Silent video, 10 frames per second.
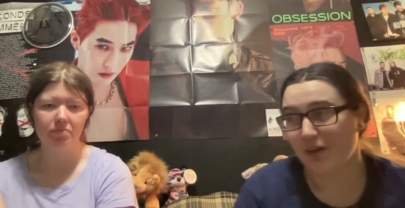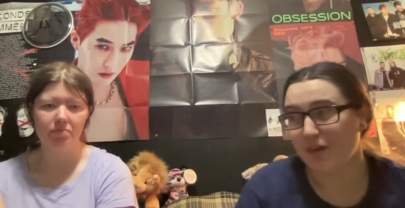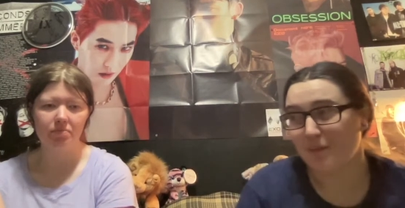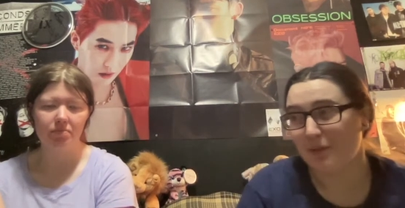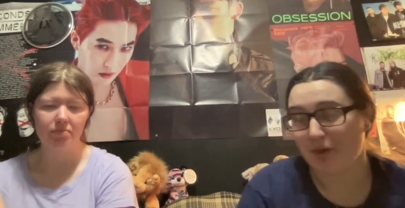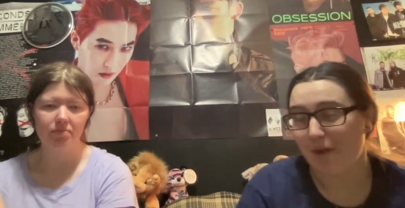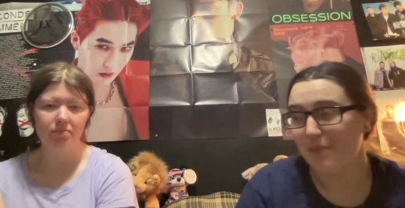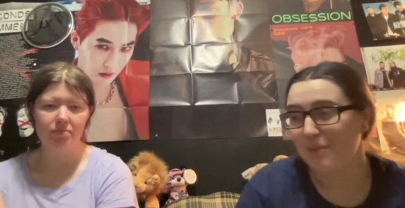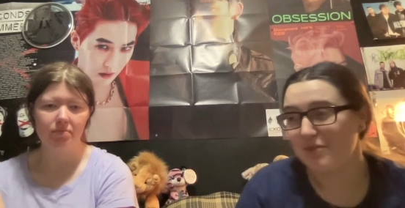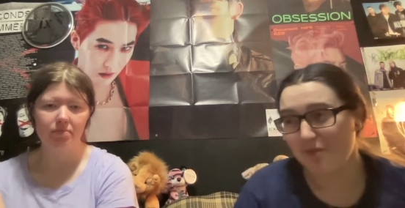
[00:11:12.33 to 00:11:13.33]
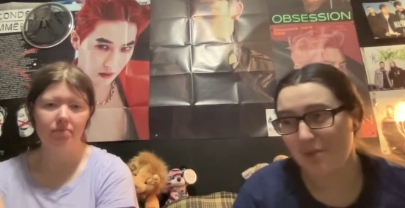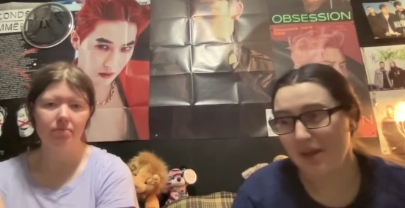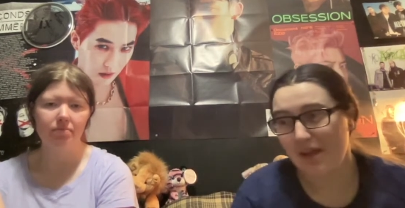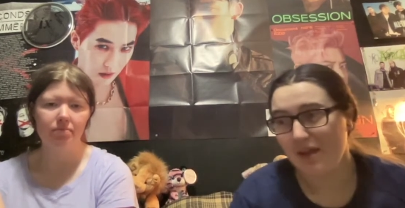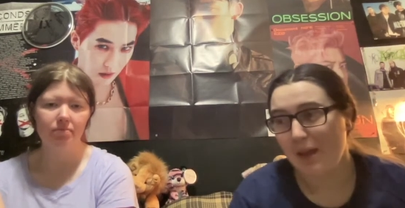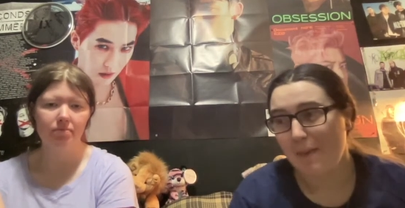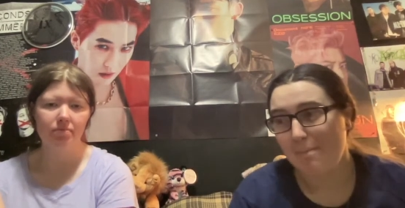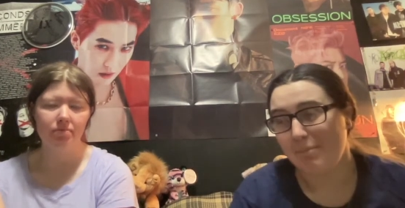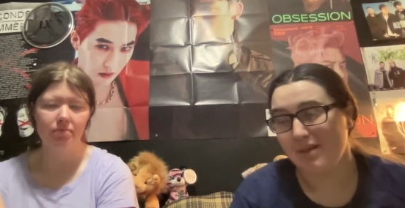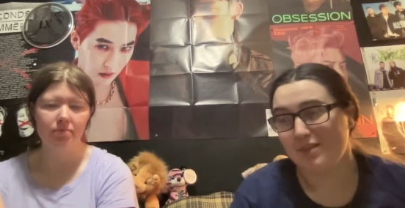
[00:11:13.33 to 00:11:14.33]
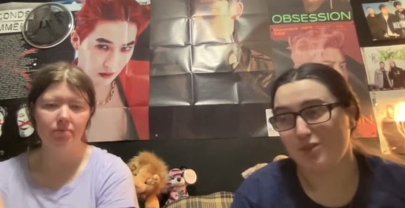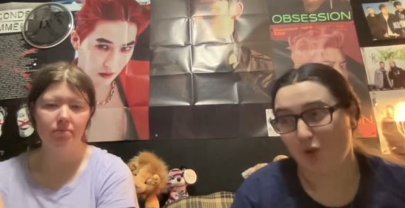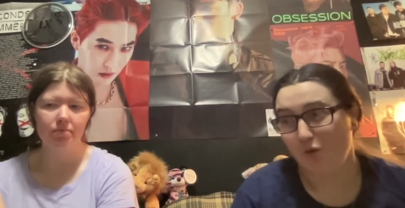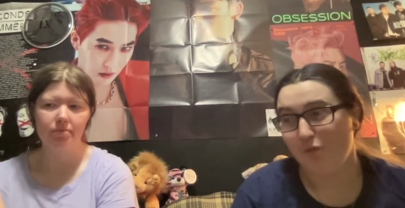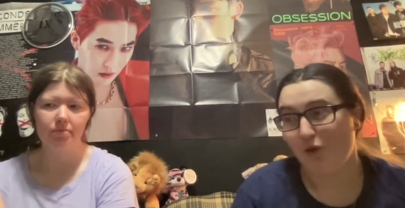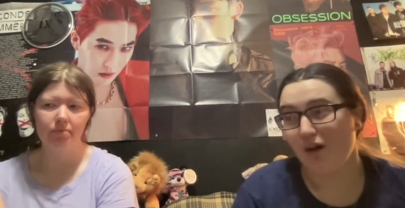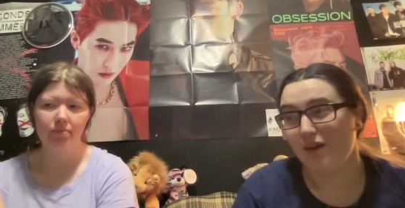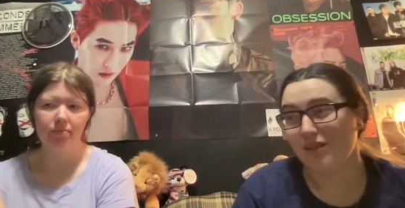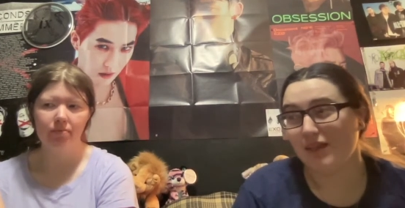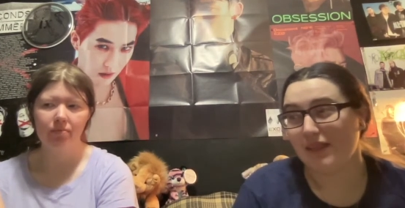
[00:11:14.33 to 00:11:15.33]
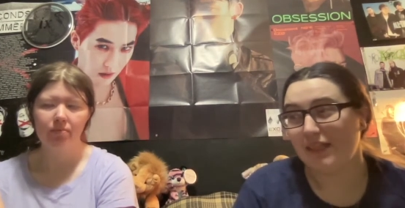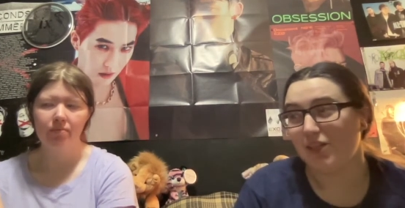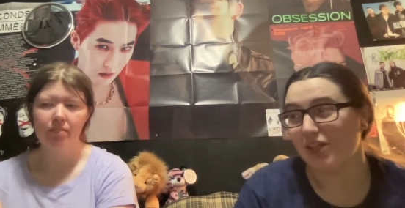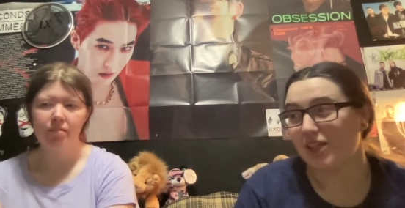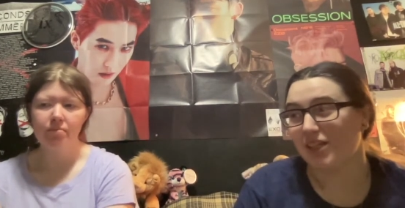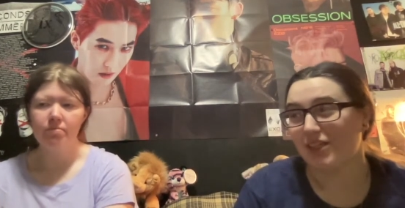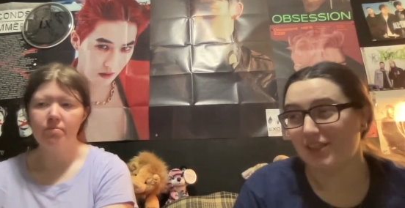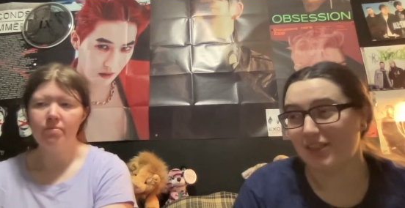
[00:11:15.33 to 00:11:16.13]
Speaker 1: are gonna be problems for me. But so far, leader